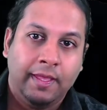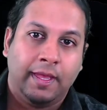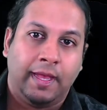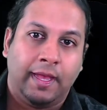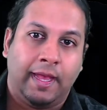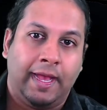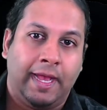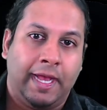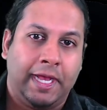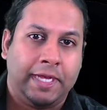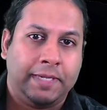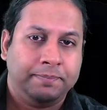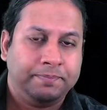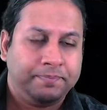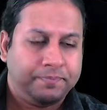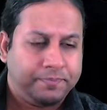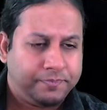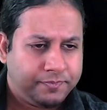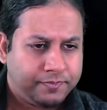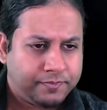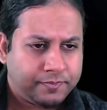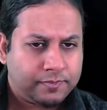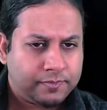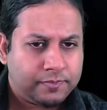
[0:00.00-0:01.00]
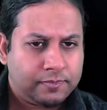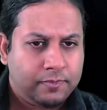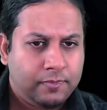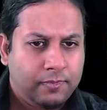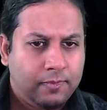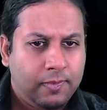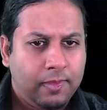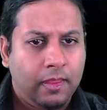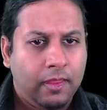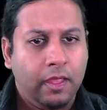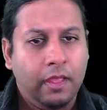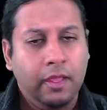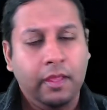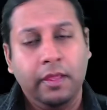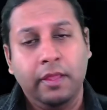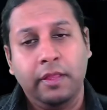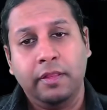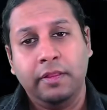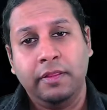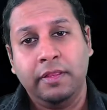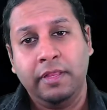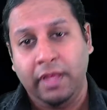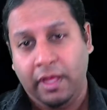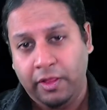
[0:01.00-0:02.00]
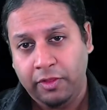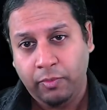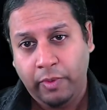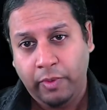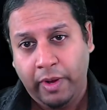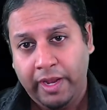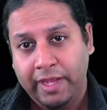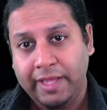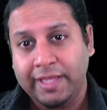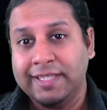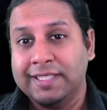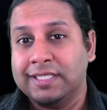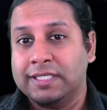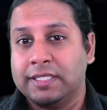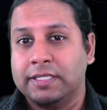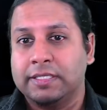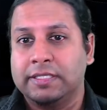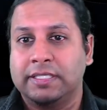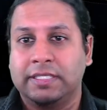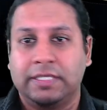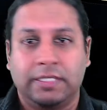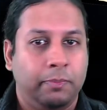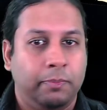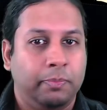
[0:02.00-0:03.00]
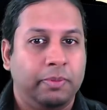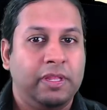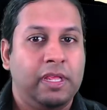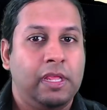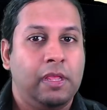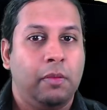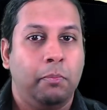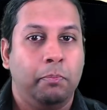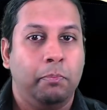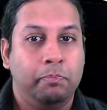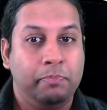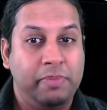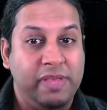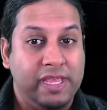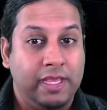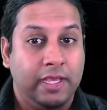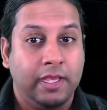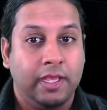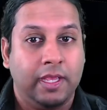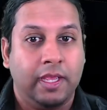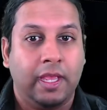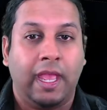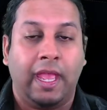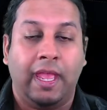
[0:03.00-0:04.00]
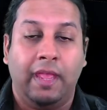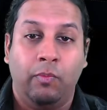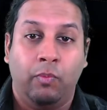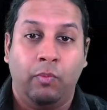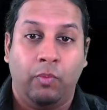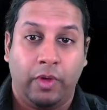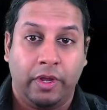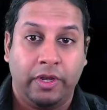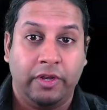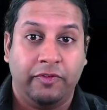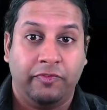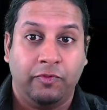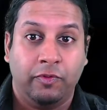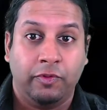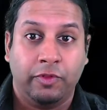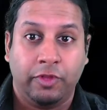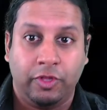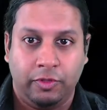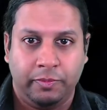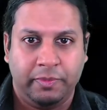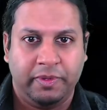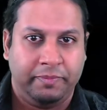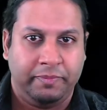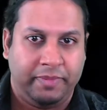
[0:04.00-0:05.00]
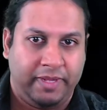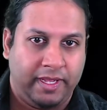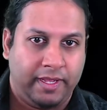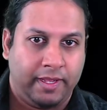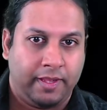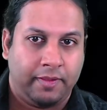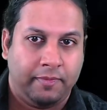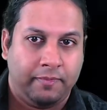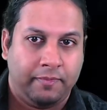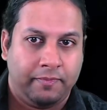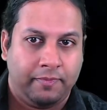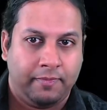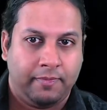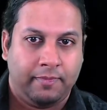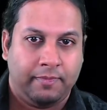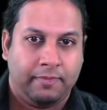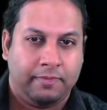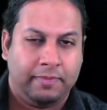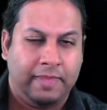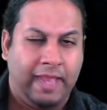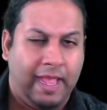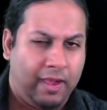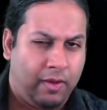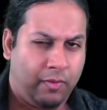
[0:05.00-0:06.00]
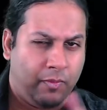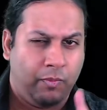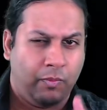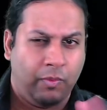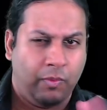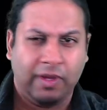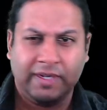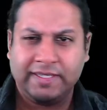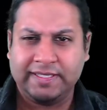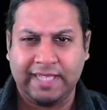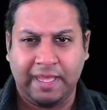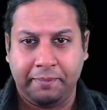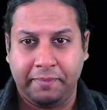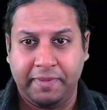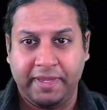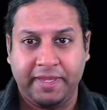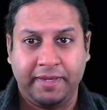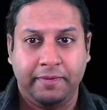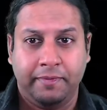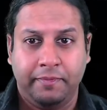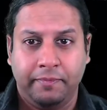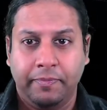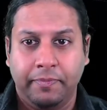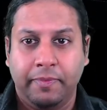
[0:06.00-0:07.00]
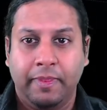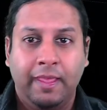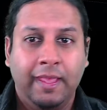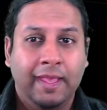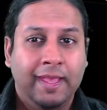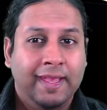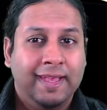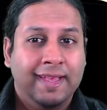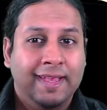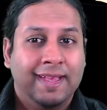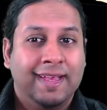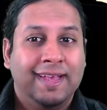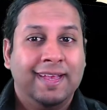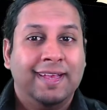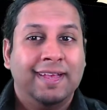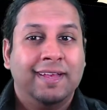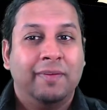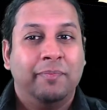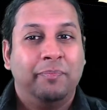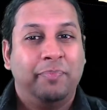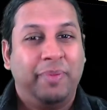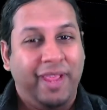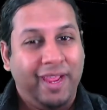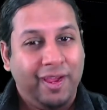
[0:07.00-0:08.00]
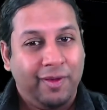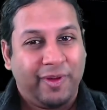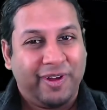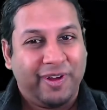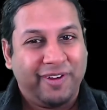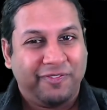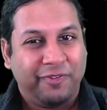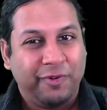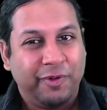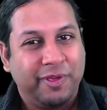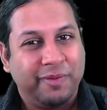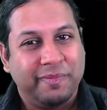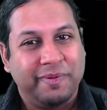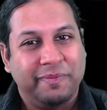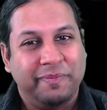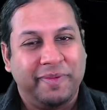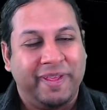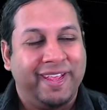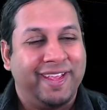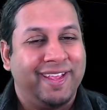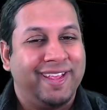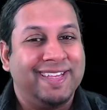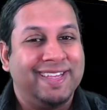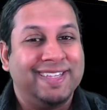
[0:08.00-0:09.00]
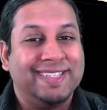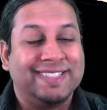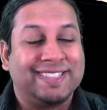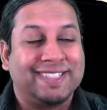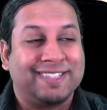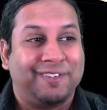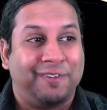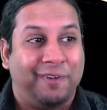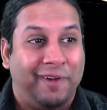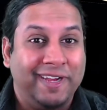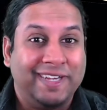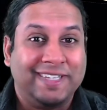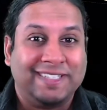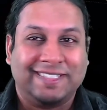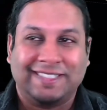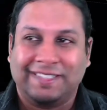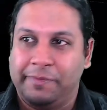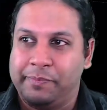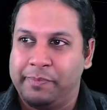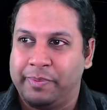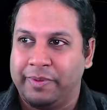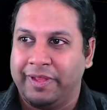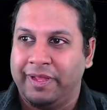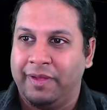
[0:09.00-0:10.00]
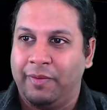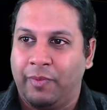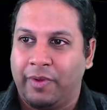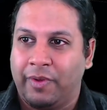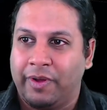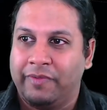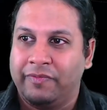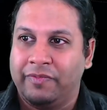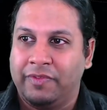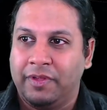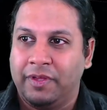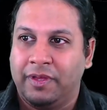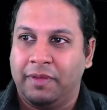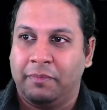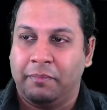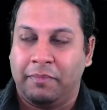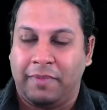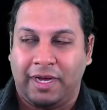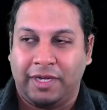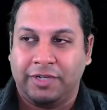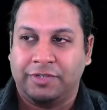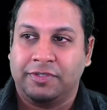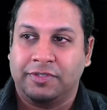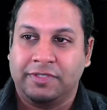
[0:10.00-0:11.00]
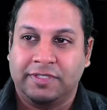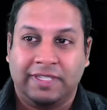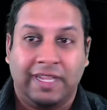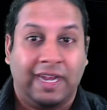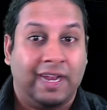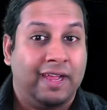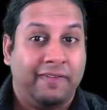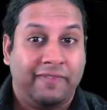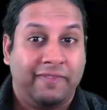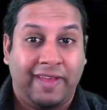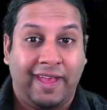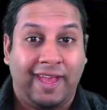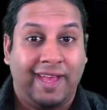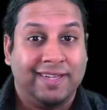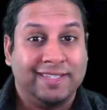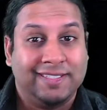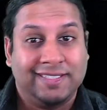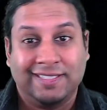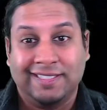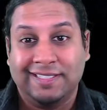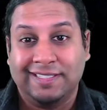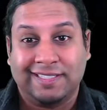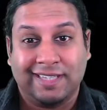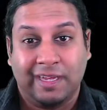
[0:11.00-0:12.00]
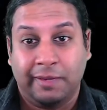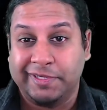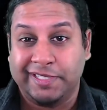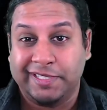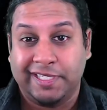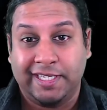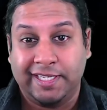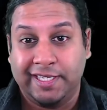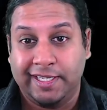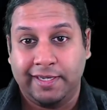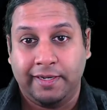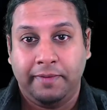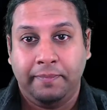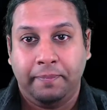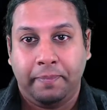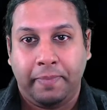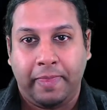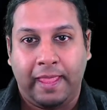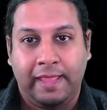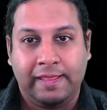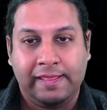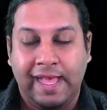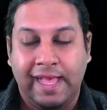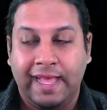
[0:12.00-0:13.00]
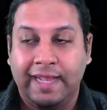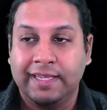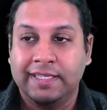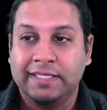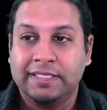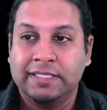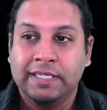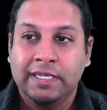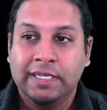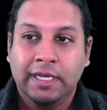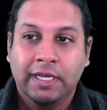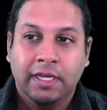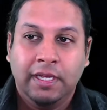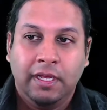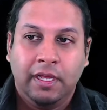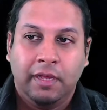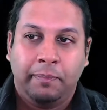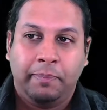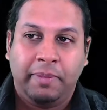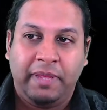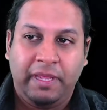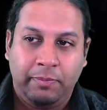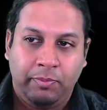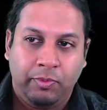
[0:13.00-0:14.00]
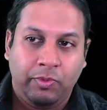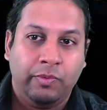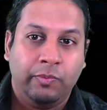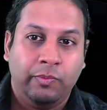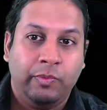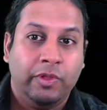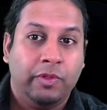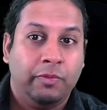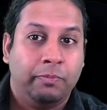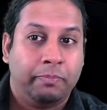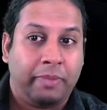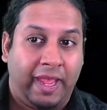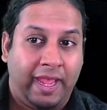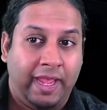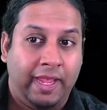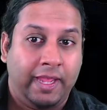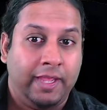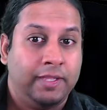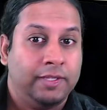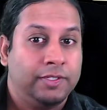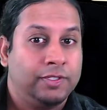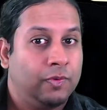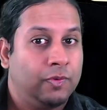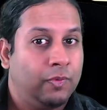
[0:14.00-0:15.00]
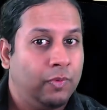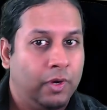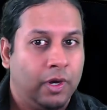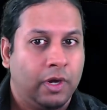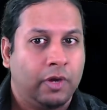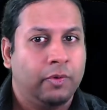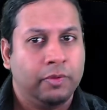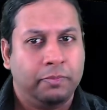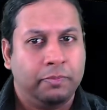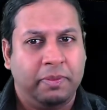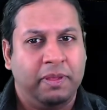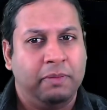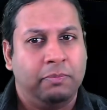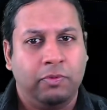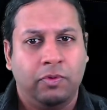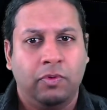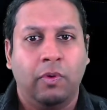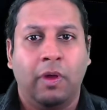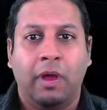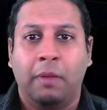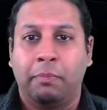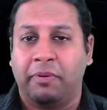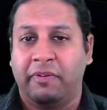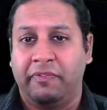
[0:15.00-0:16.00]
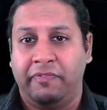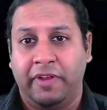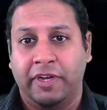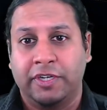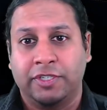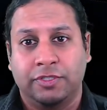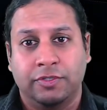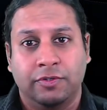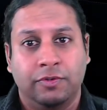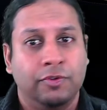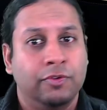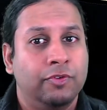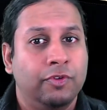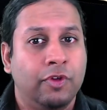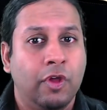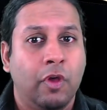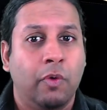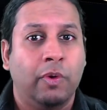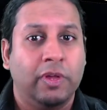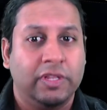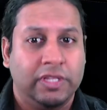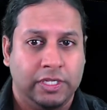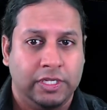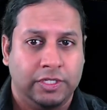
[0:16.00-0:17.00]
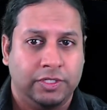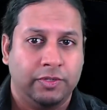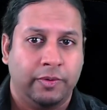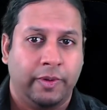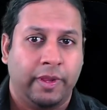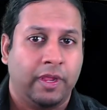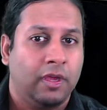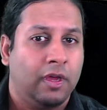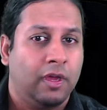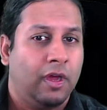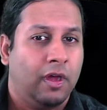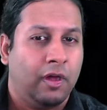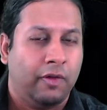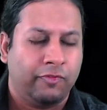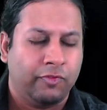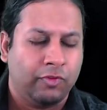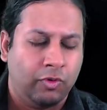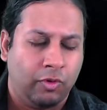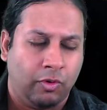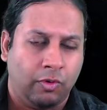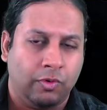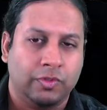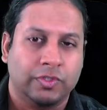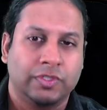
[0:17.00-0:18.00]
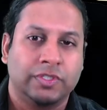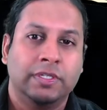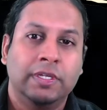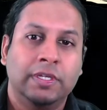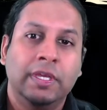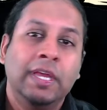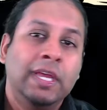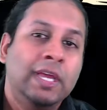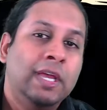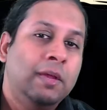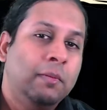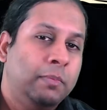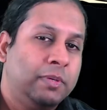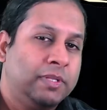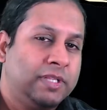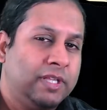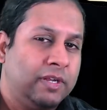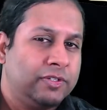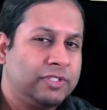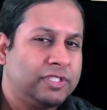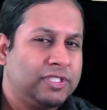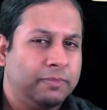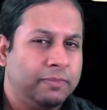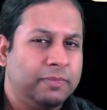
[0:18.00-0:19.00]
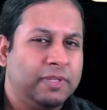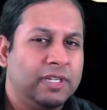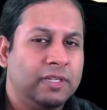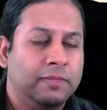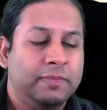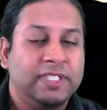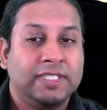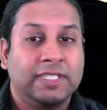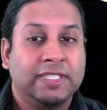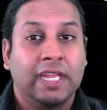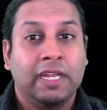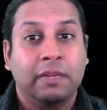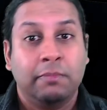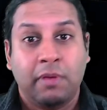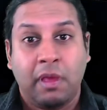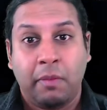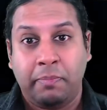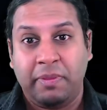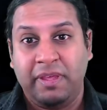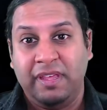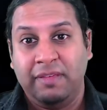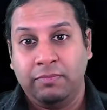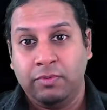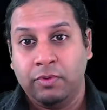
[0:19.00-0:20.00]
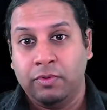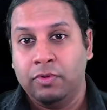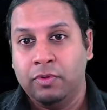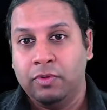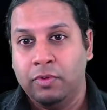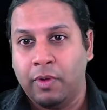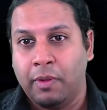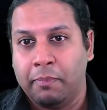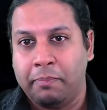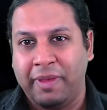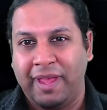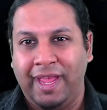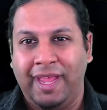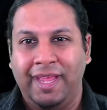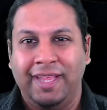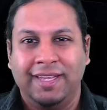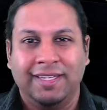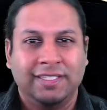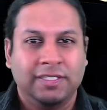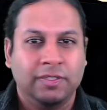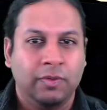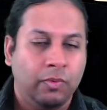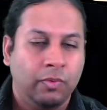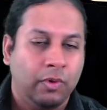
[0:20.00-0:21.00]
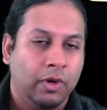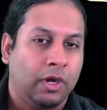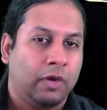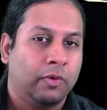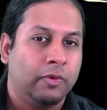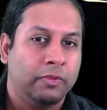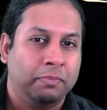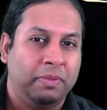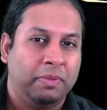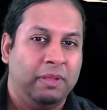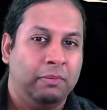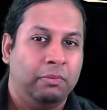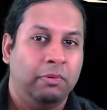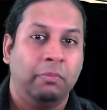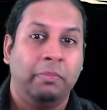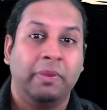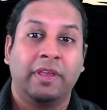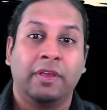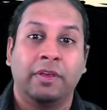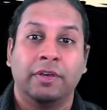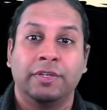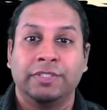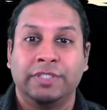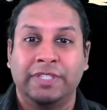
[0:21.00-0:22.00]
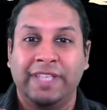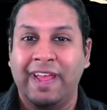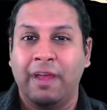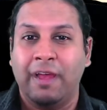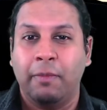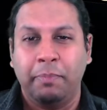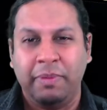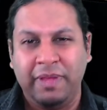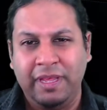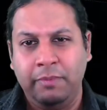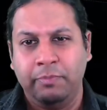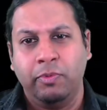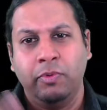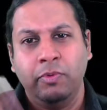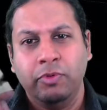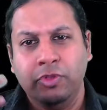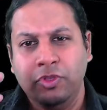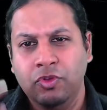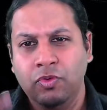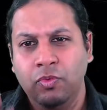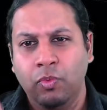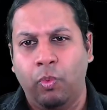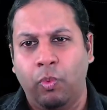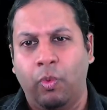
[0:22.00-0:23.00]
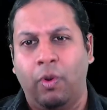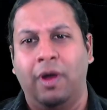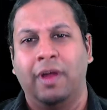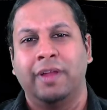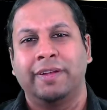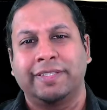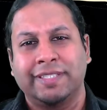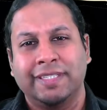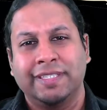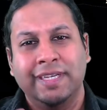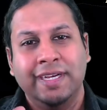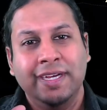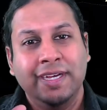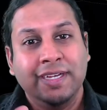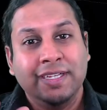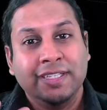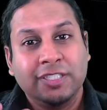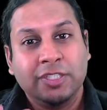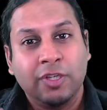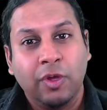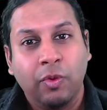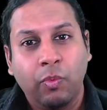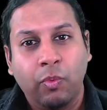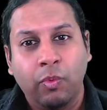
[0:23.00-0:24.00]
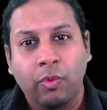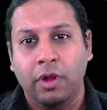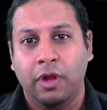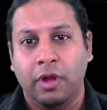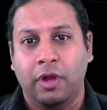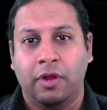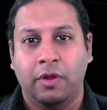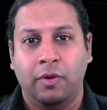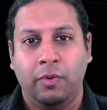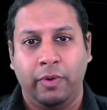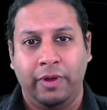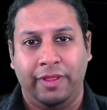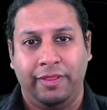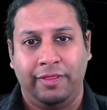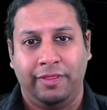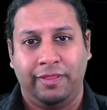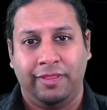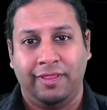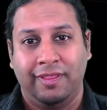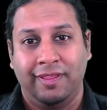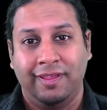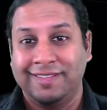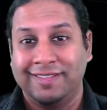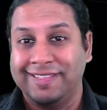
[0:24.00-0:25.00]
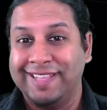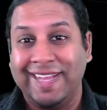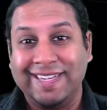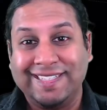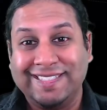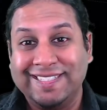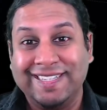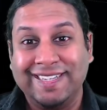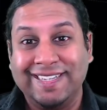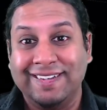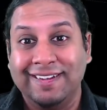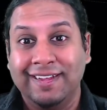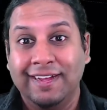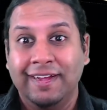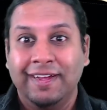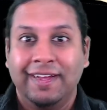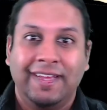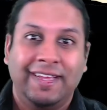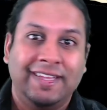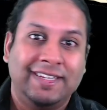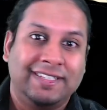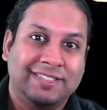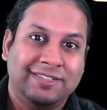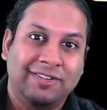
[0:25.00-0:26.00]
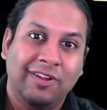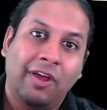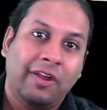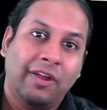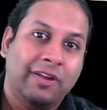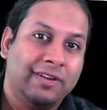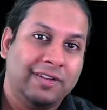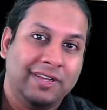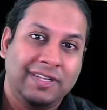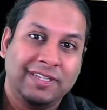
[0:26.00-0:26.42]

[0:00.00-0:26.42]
The other way is simply being a wonderful human being. Now, what does that mean? Being a wonderful human being is quite simply one of the mantras that I have had since I was a kid. And that is, people will pay to work with people who are professional, who know what they're doing. Of course. But there is something to be said about people who are paid to work with people because they are people you want to work with. That's it. It's not